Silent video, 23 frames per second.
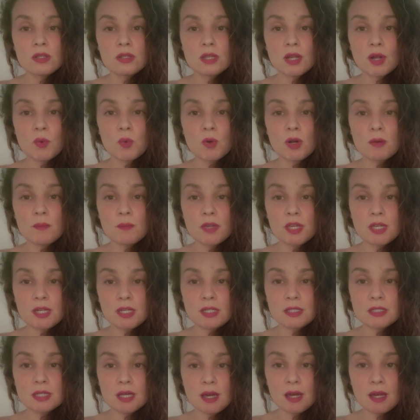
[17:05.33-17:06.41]
there were
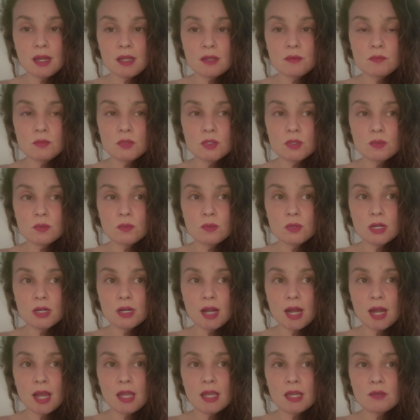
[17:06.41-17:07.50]
many times where
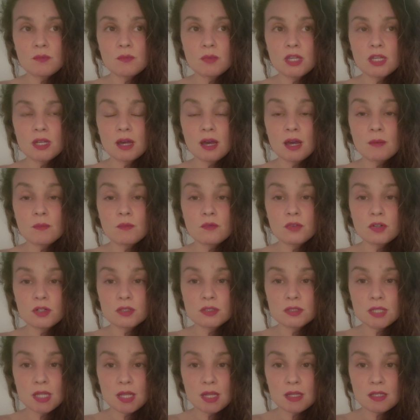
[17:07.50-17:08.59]
I had been up for
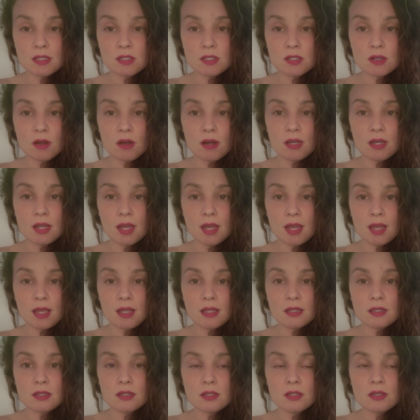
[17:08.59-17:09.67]
days on
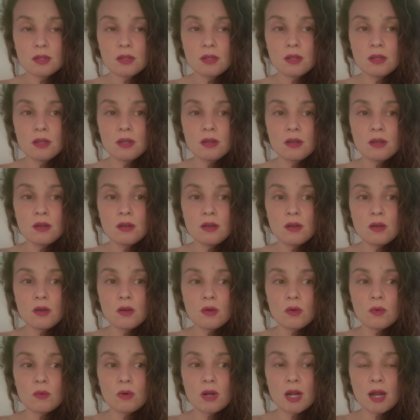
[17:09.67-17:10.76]
end,
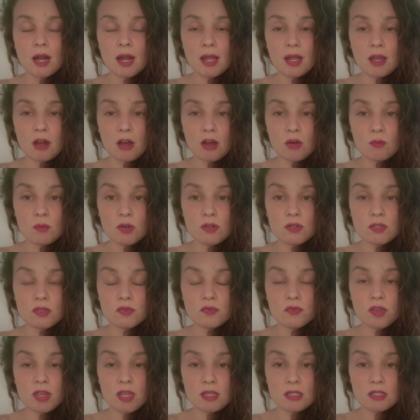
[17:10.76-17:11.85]
where I almost
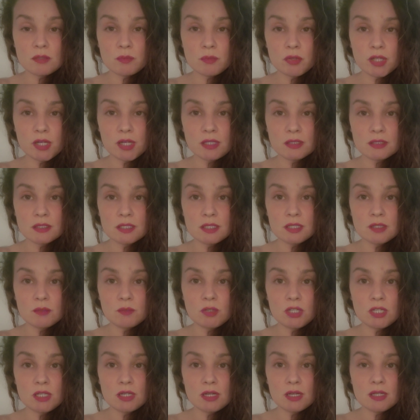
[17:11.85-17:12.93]
face planted
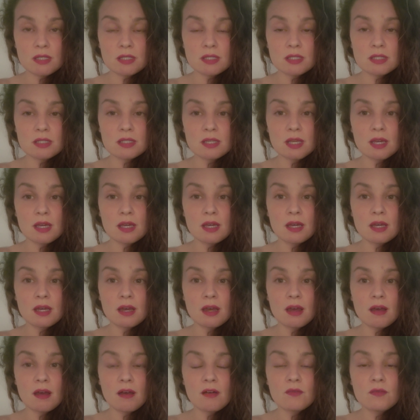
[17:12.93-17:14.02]
because
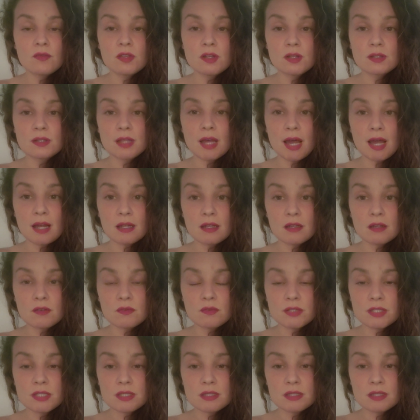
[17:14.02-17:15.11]
of the lack of
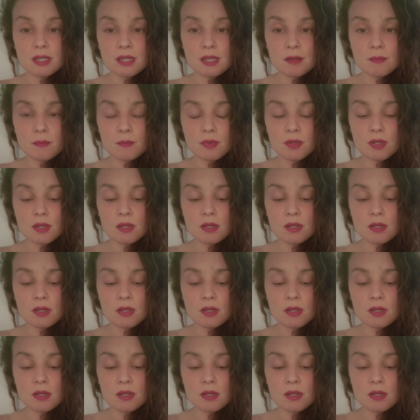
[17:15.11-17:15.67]
sleep.